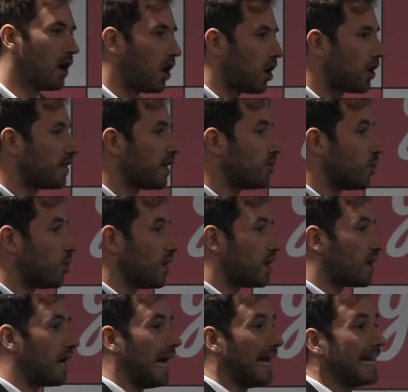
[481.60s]
on that we
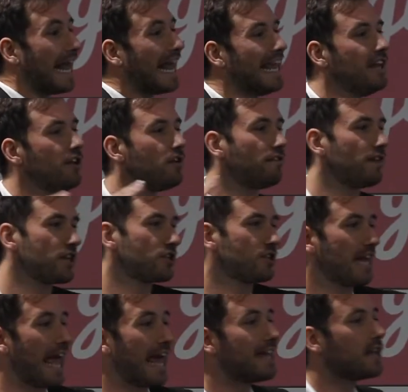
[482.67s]
are an
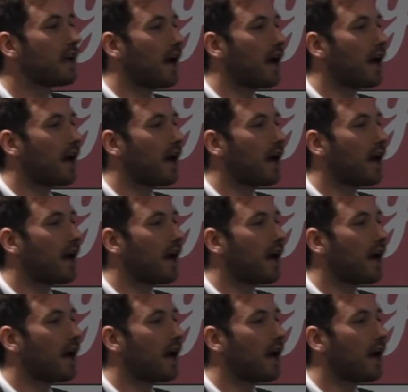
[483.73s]
innovation and